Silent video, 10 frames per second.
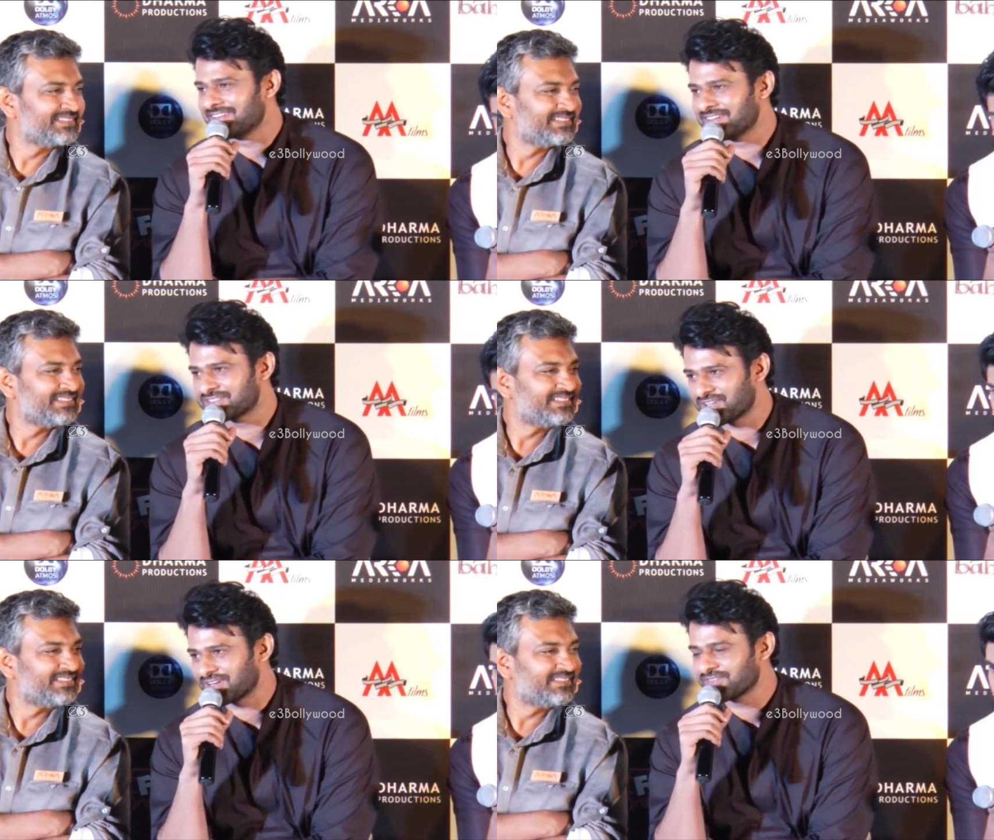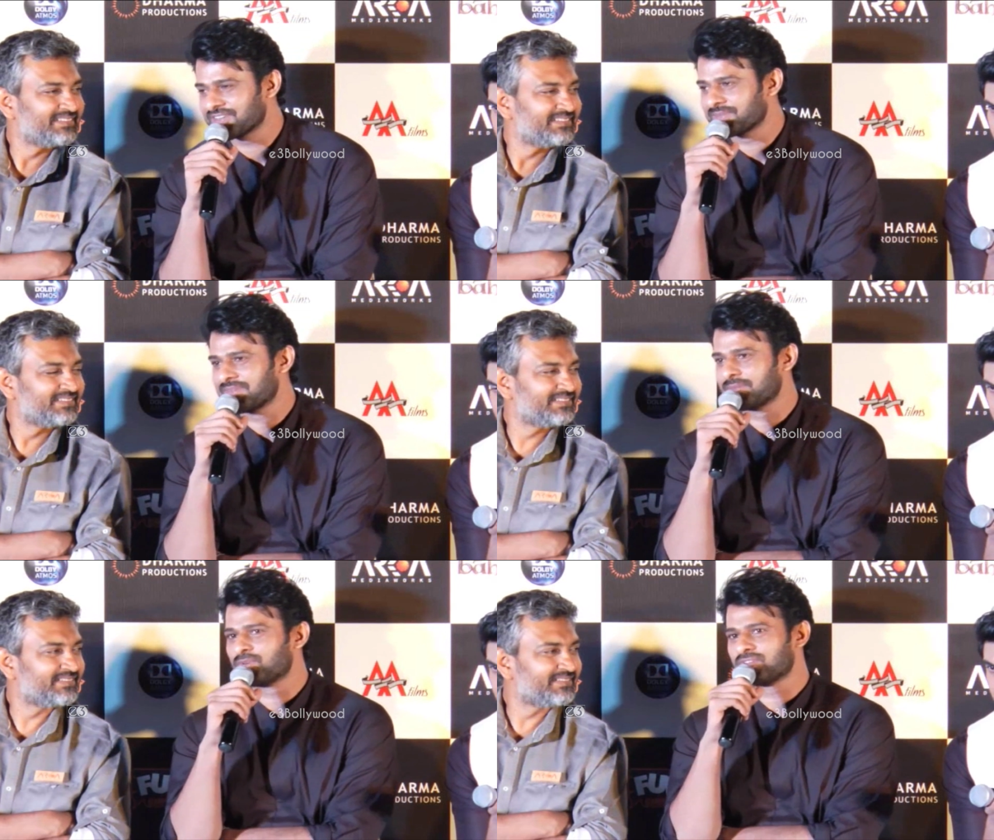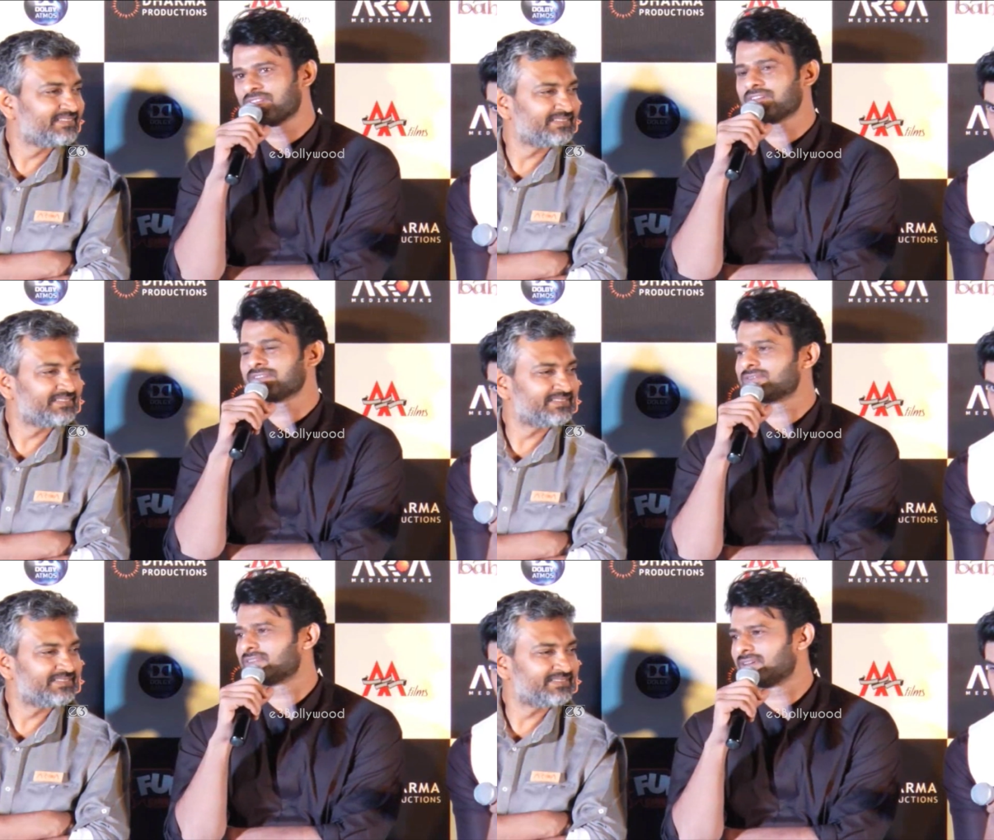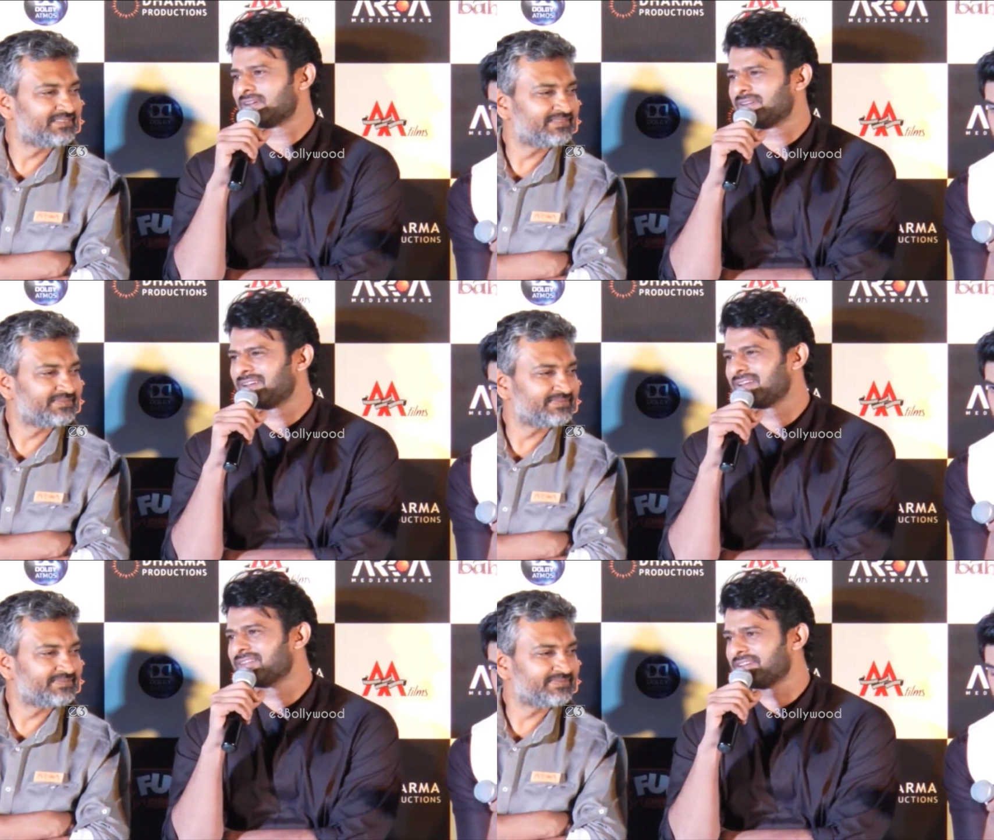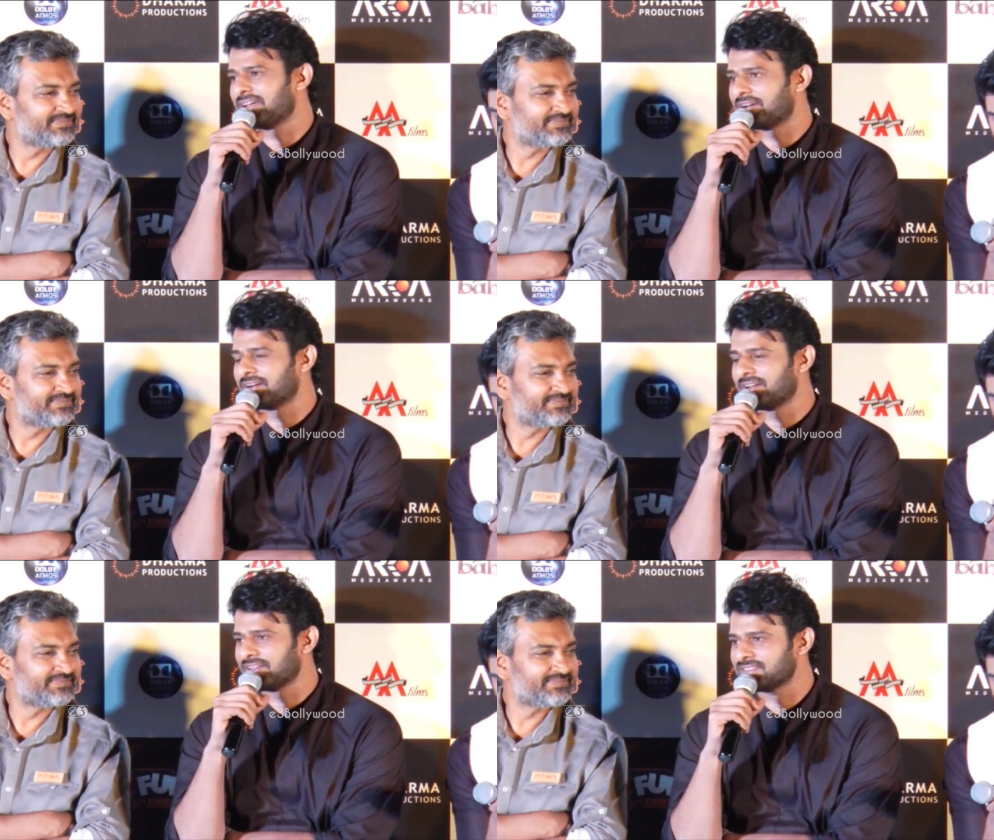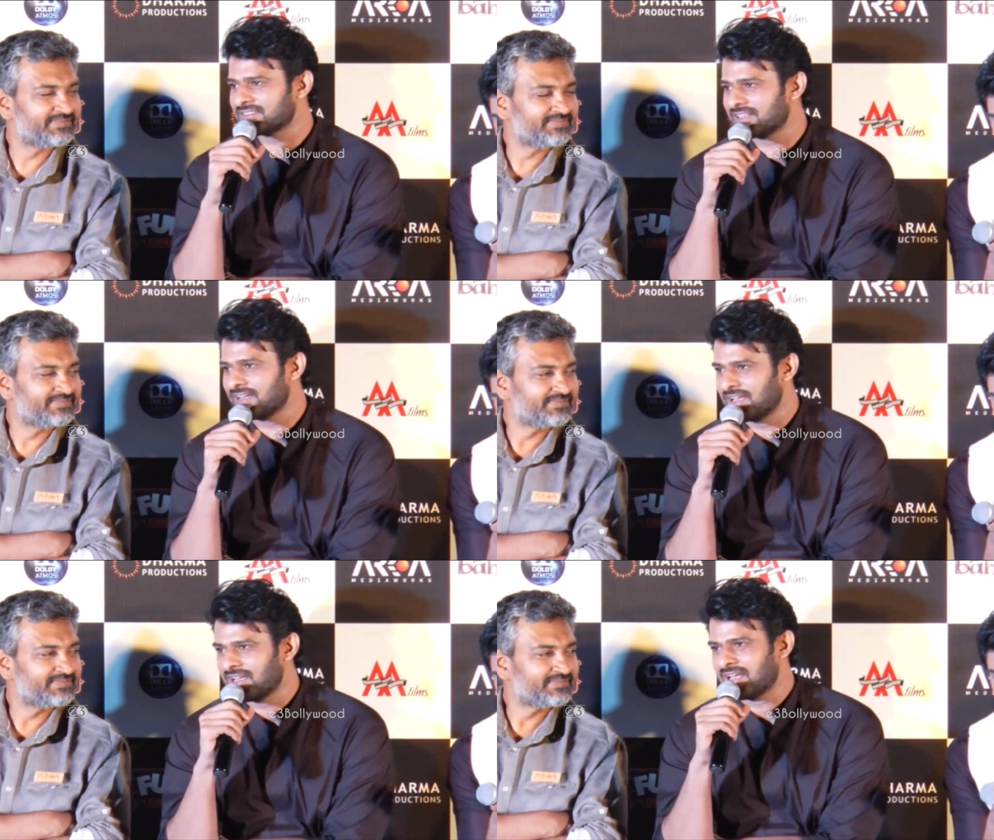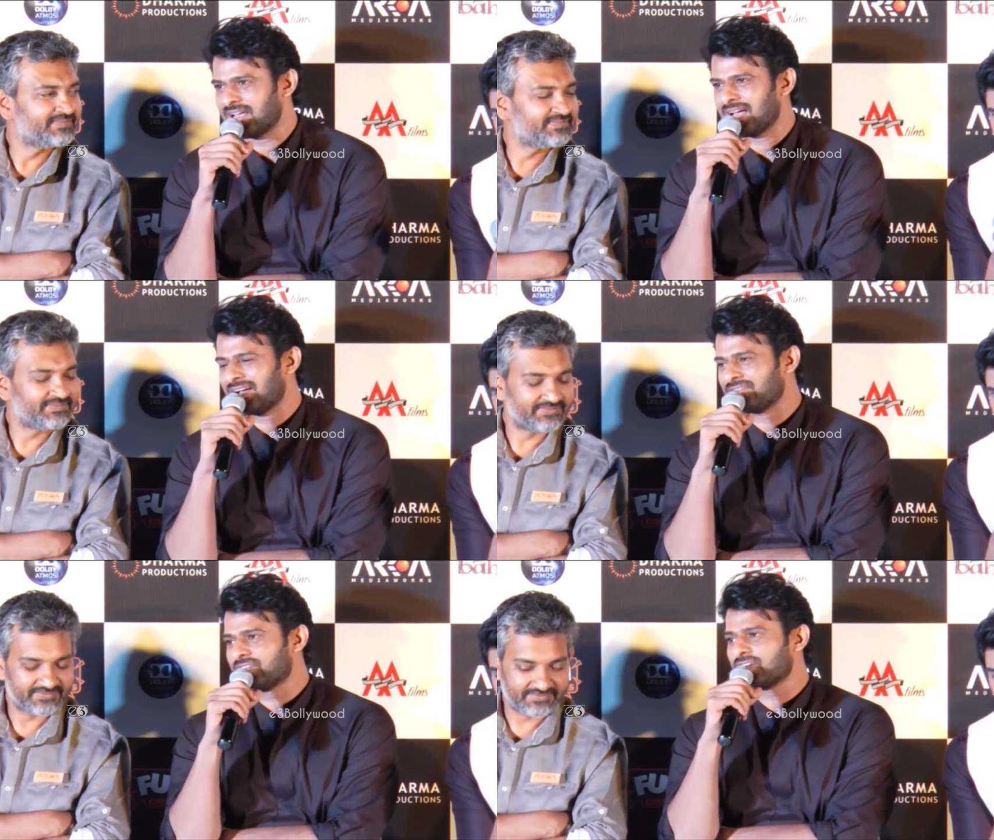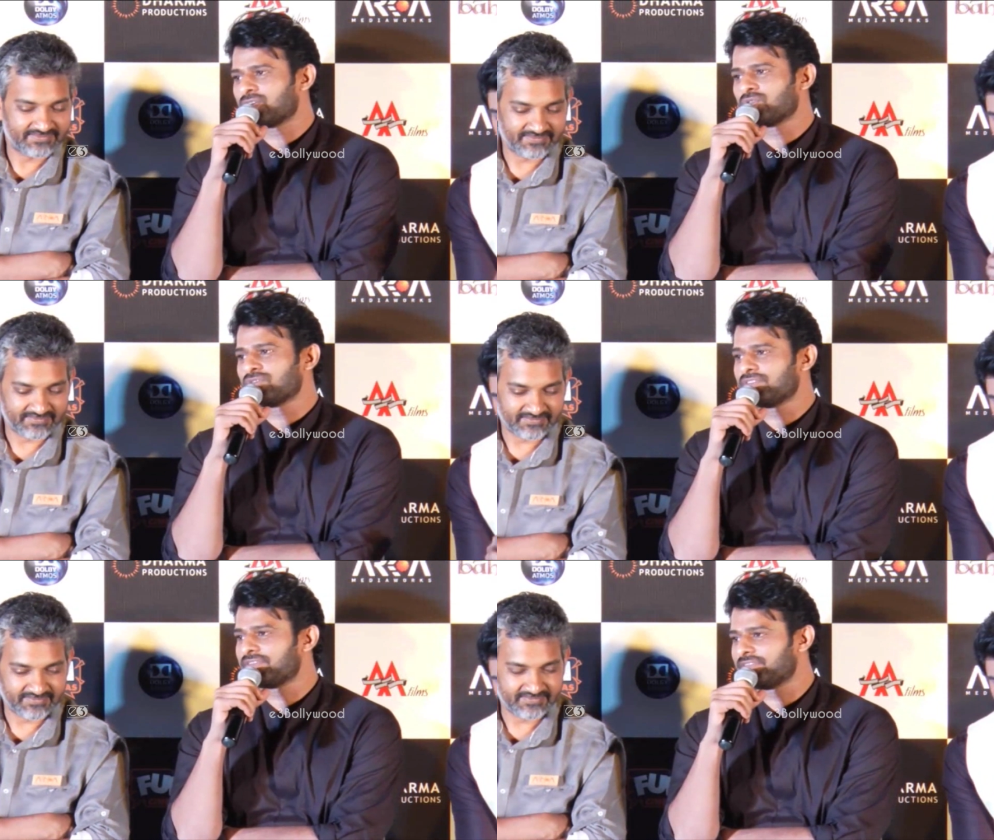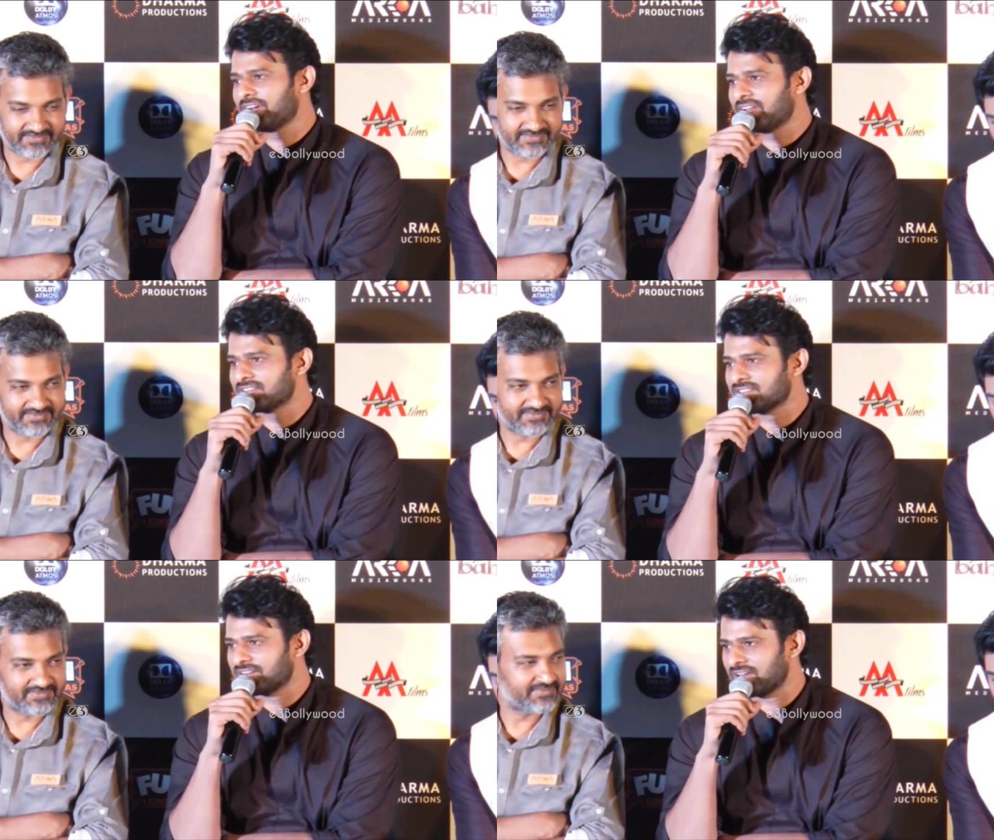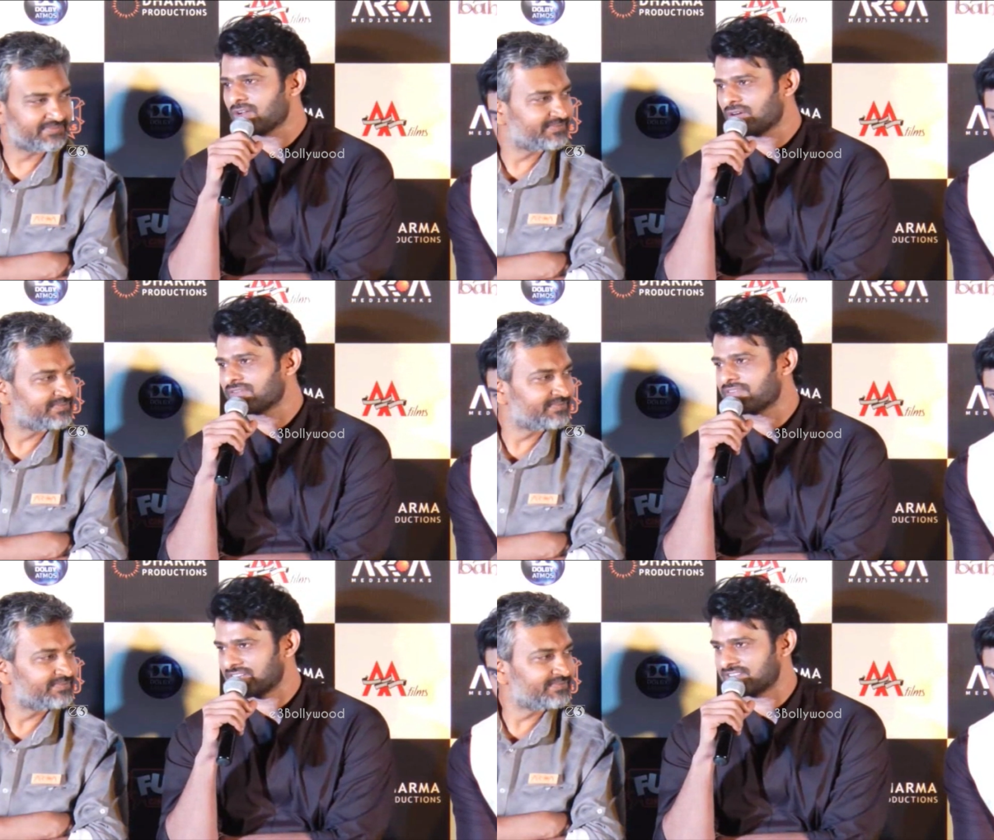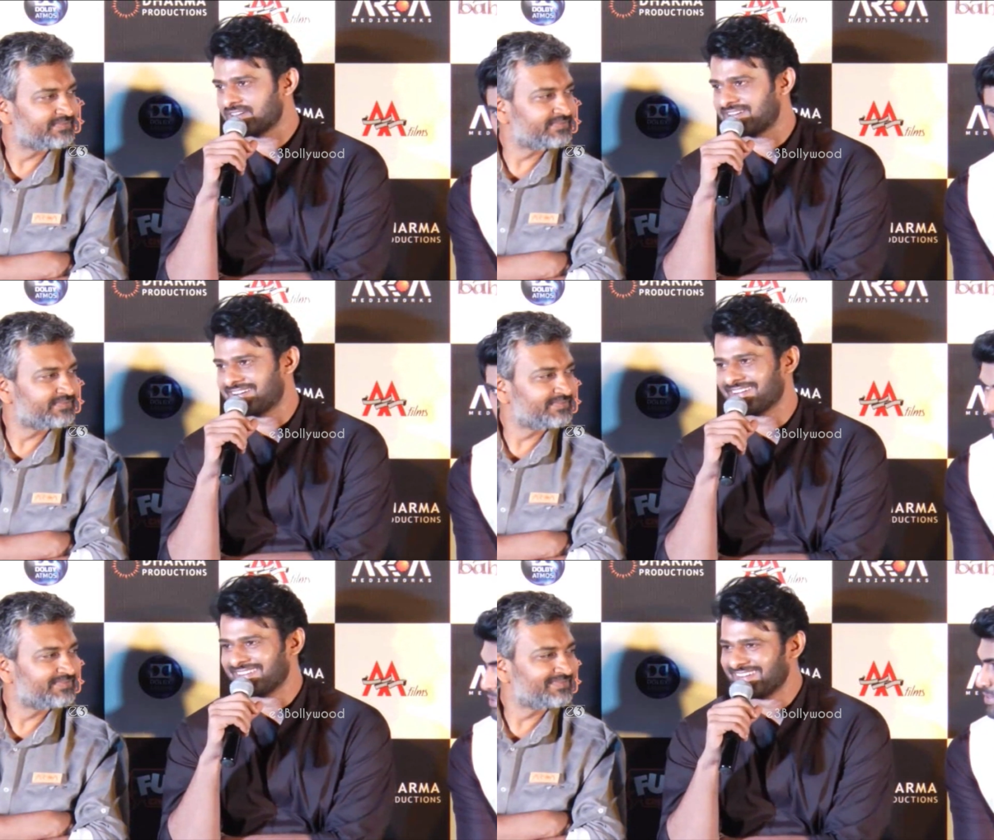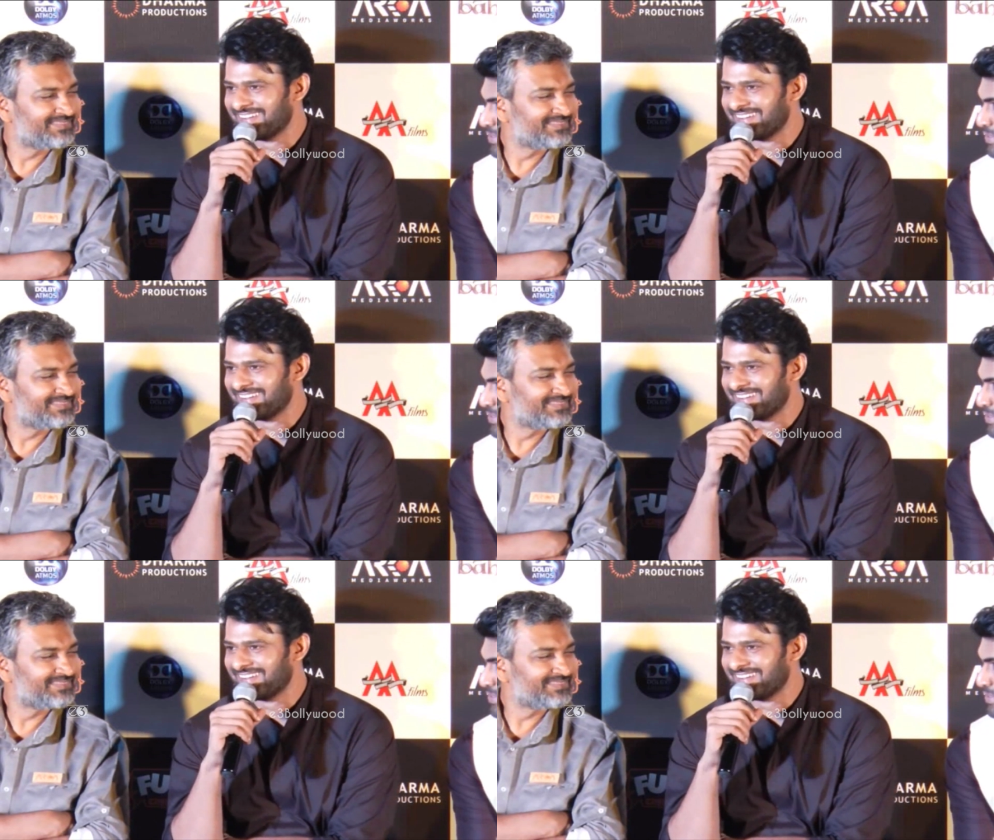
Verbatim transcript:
Speaker 1: They shot with me more than uh, nearly 300 days. After 250 days, I really got frustrated.